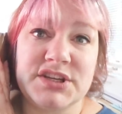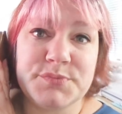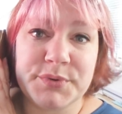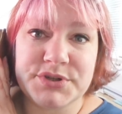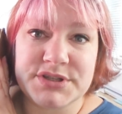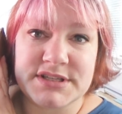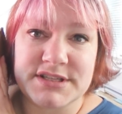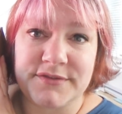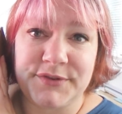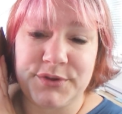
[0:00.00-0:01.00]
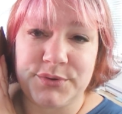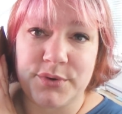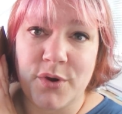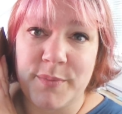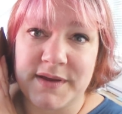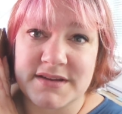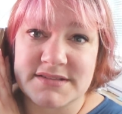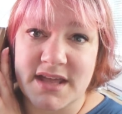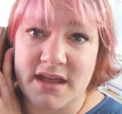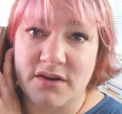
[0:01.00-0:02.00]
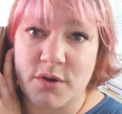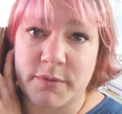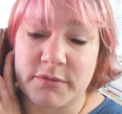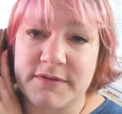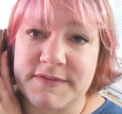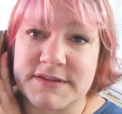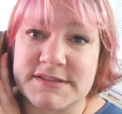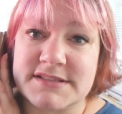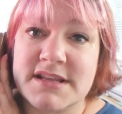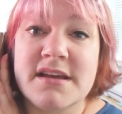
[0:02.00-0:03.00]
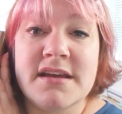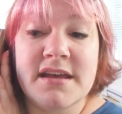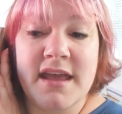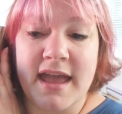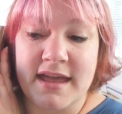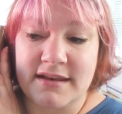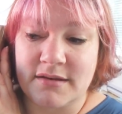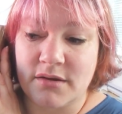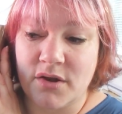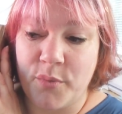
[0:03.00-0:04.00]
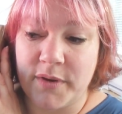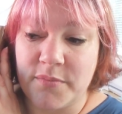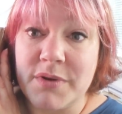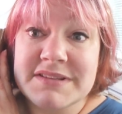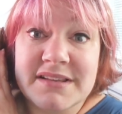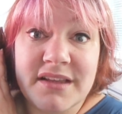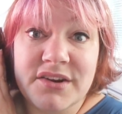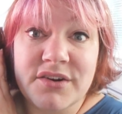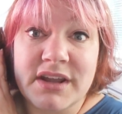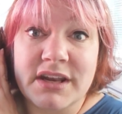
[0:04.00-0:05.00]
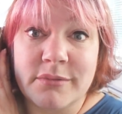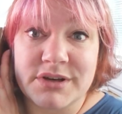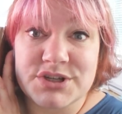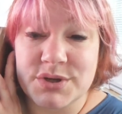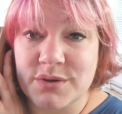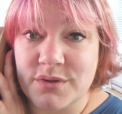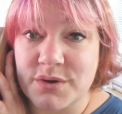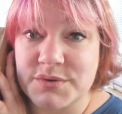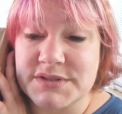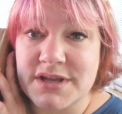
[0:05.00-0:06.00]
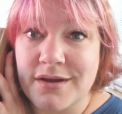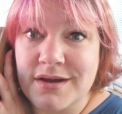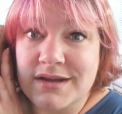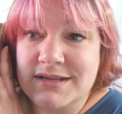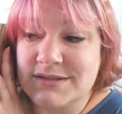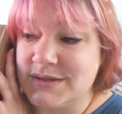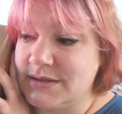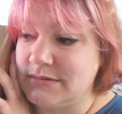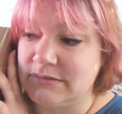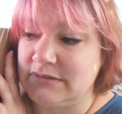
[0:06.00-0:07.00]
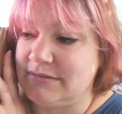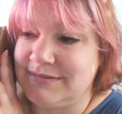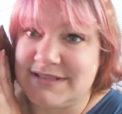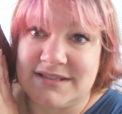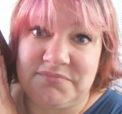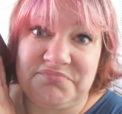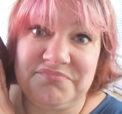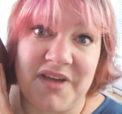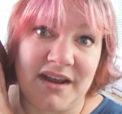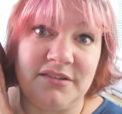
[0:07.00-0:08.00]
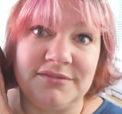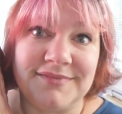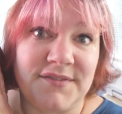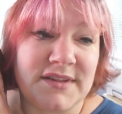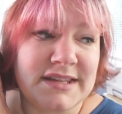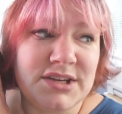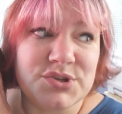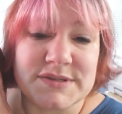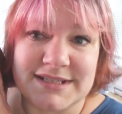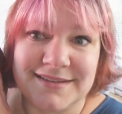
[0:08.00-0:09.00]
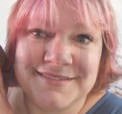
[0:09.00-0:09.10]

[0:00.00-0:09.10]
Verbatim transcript: just purchased a few Copics and Copic refills and a Copic Multiliner, and I want to show you those. See, because I, I don't know, I find that interesting.